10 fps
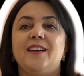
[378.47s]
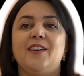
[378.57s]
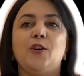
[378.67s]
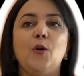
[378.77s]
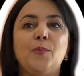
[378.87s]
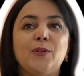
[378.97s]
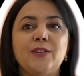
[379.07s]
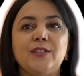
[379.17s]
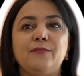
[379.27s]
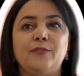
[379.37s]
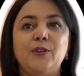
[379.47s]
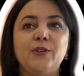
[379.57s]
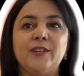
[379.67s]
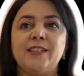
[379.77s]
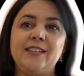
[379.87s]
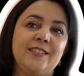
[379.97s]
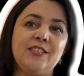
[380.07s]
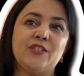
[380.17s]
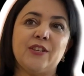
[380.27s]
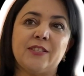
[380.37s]
Cooperative learning isn't
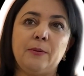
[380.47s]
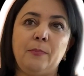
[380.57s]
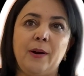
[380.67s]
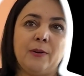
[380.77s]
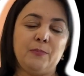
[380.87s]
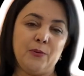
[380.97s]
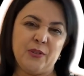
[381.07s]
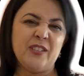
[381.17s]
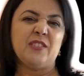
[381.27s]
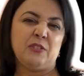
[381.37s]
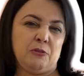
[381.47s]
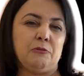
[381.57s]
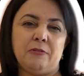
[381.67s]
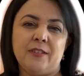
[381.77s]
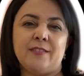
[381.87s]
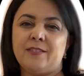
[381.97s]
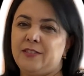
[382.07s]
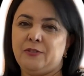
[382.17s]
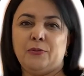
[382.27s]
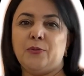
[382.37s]
just about putting students in
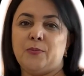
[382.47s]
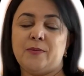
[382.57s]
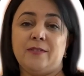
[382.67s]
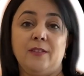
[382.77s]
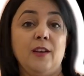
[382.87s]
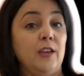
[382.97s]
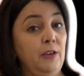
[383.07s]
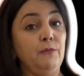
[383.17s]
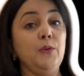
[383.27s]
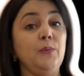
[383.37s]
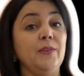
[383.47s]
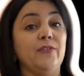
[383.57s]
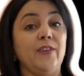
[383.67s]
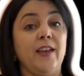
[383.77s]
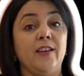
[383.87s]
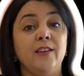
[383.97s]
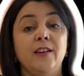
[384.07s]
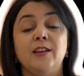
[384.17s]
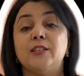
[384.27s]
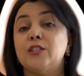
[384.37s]
groups. If you will say
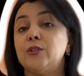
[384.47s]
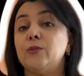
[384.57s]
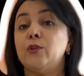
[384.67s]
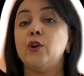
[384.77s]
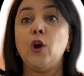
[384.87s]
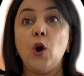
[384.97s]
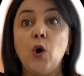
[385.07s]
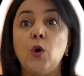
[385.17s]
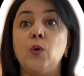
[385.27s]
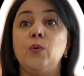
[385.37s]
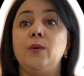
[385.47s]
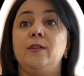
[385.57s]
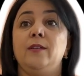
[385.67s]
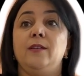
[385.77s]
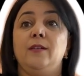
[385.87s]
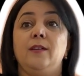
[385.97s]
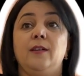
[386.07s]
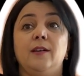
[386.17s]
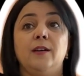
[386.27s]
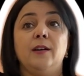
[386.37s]
to go
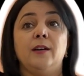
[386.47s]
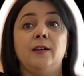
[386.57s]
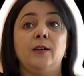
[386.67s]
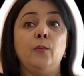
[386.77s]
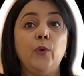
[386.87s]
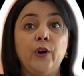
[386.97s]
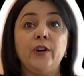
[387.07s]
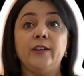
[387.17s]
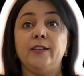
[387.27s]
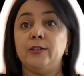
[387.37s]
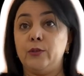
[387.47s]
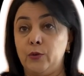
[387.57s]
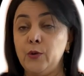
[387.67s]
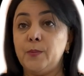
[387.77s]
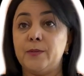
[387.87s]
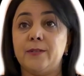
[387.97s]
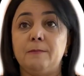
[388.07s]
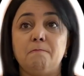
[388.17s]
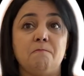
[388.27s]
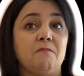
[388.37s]
work in groups,
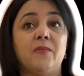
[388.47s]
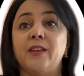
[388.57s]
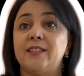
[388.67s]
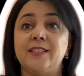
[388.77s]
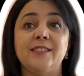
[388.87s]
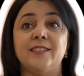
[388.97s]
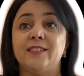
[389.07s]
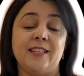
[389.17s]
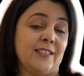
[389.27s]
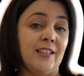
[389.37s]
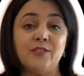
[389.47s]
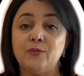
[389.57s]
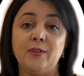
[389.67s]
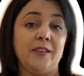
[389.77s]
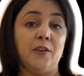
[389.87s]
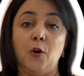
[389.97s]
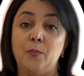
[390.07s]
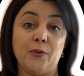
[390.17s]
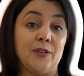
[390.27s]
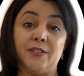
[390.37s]
that isn't necessarily
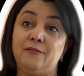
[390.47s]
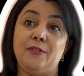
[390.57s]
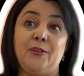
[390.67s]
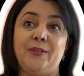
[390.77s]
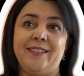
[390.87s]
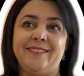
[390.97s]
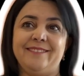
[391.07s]
cooperative learning.